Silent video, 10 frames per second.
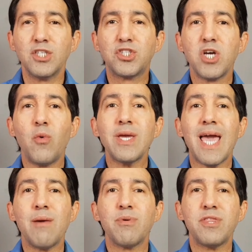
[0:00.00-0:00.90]
Showing
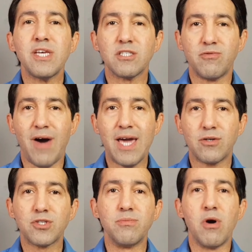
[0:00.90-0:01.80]
empathy is
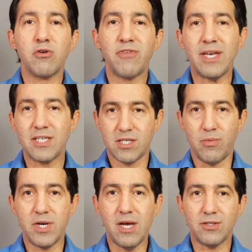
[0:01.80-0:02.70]
vital to motivating
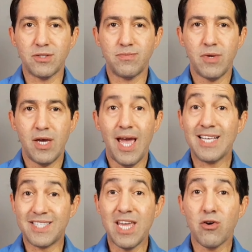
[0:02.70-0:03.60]
someone else,
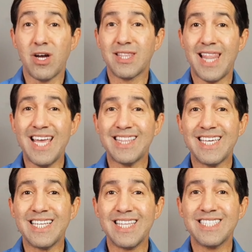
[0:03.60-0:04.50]
as they are
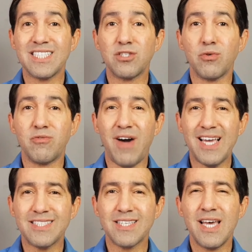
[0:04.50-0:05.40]
unlikely to listen to
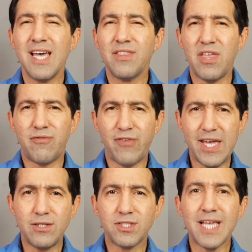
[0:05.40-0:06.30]
advice that
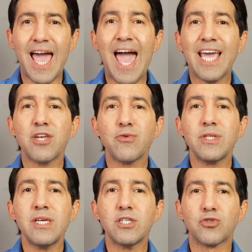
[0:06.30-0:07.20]
fails to
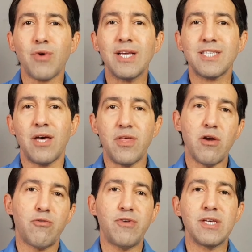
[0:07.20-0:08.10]
accurately address how they
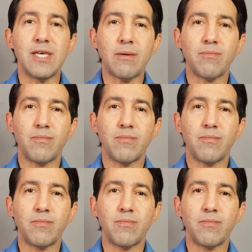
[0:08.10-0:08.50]
are feeling.